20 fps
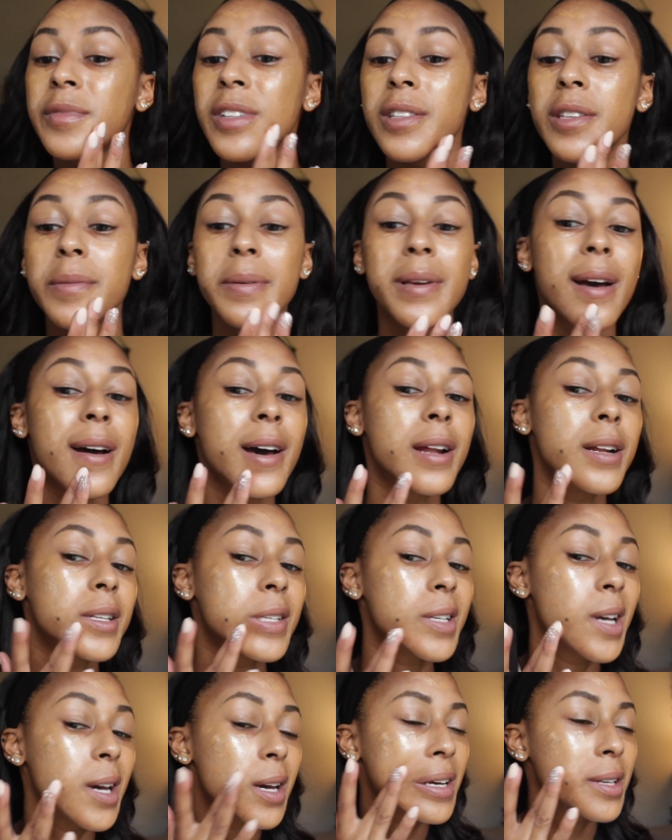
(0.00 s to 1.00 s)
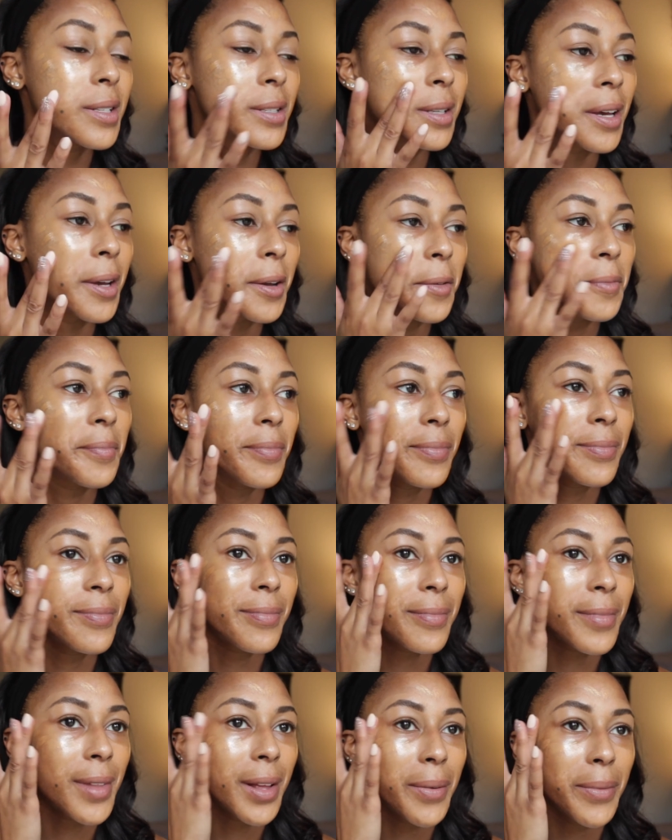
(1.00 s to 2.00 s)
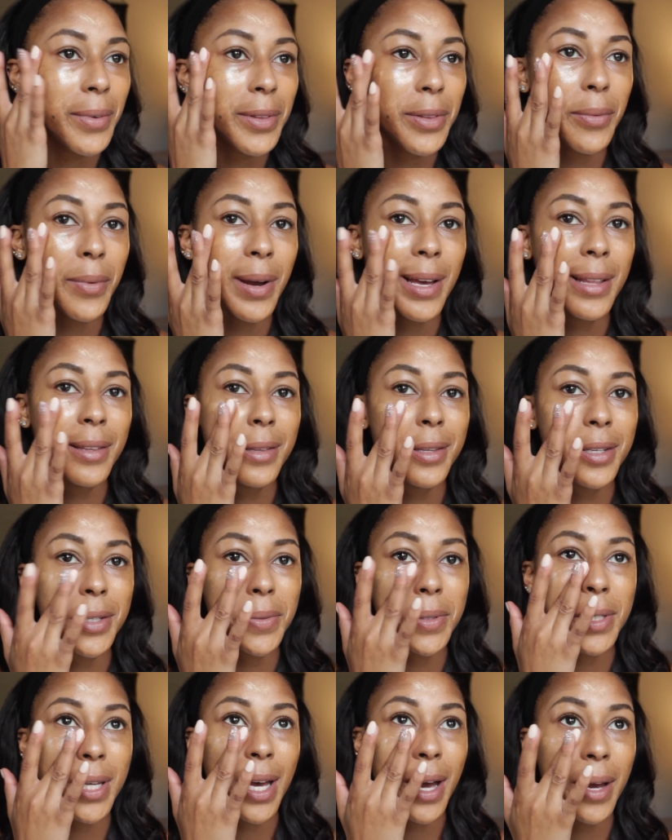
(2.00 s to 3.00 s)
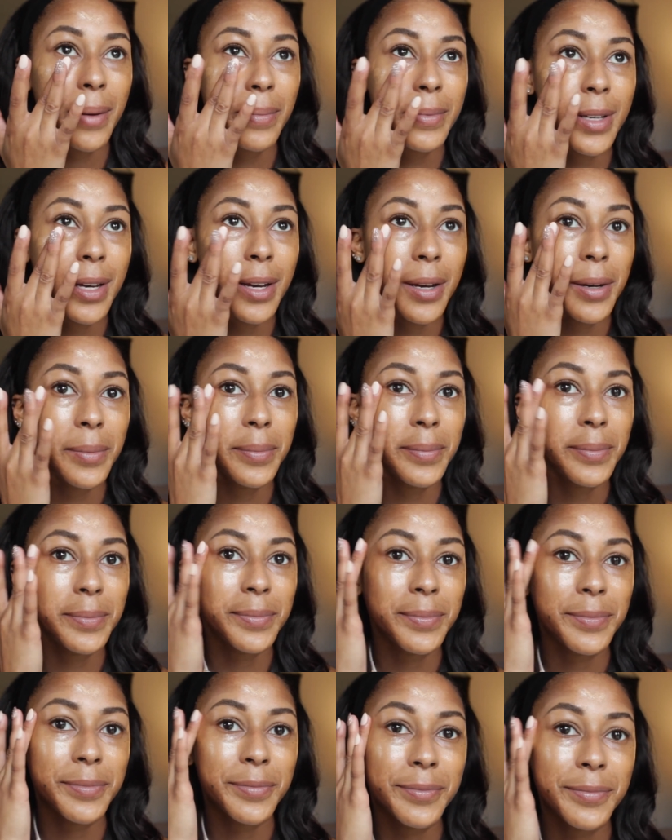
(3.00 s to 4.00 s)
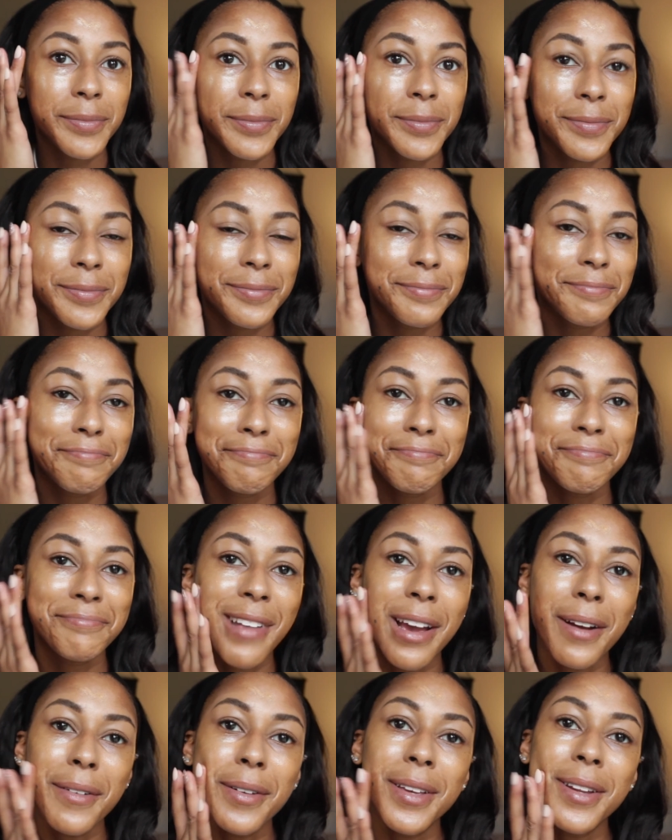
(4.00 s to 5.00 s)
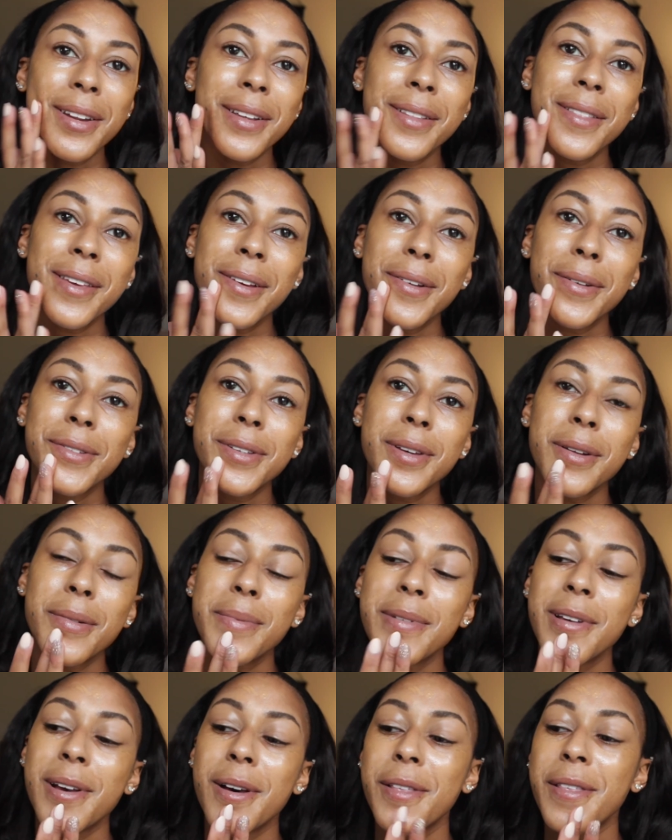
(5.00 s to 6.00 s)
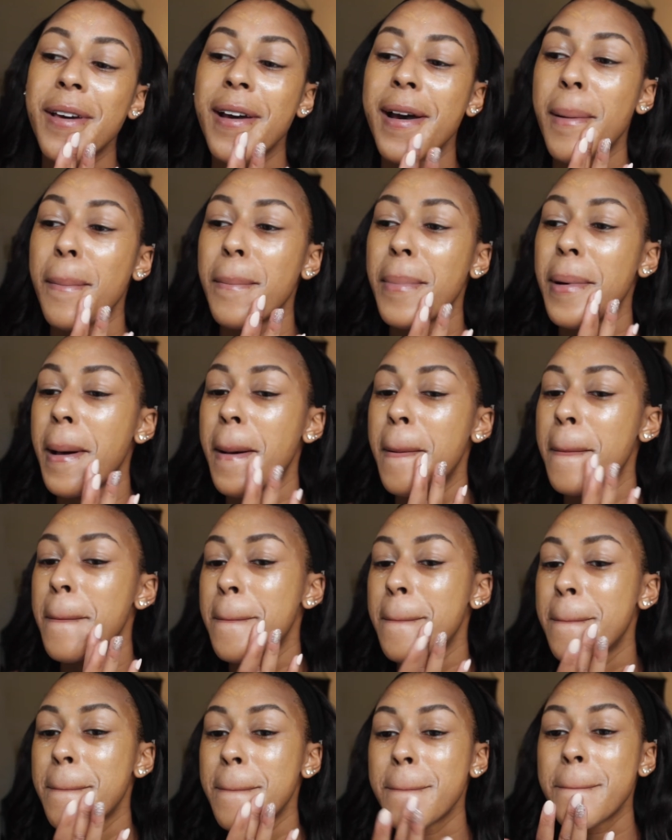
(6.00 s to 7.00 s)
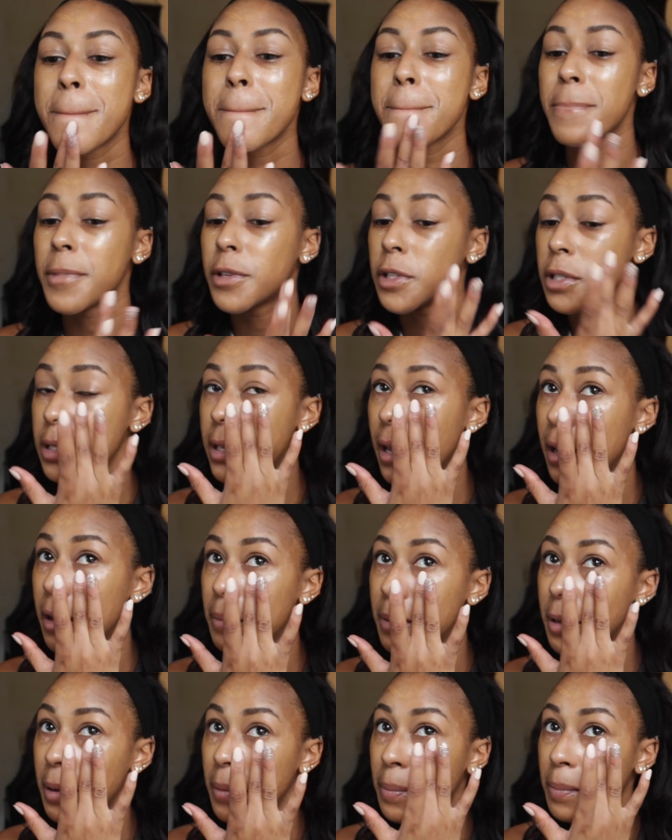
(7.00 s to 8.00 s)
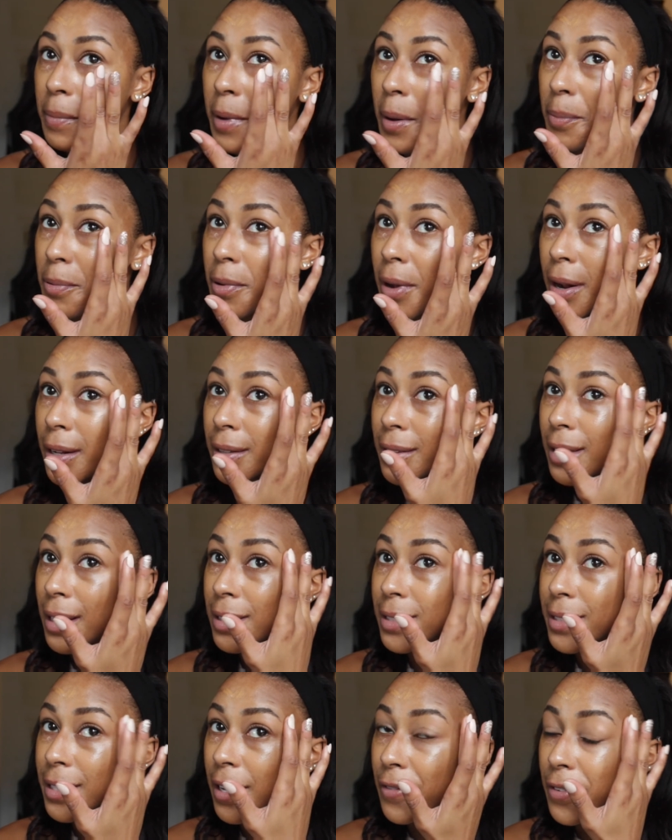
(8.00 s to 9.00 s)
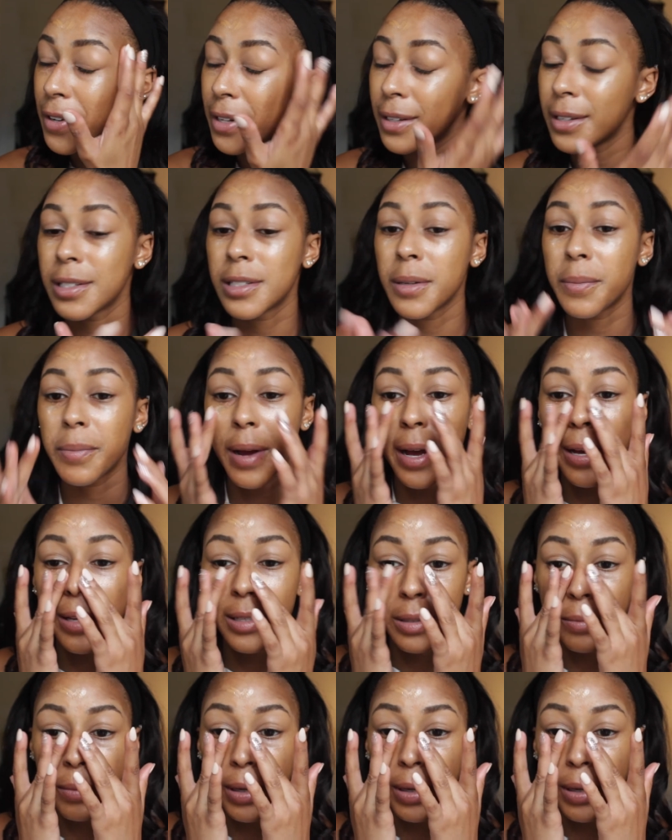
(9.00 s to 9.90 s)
To be honest, guys, like, with the way that this was hyped up, I really didn't think it was going to be all that, but this has got to be a product that's definitely surprised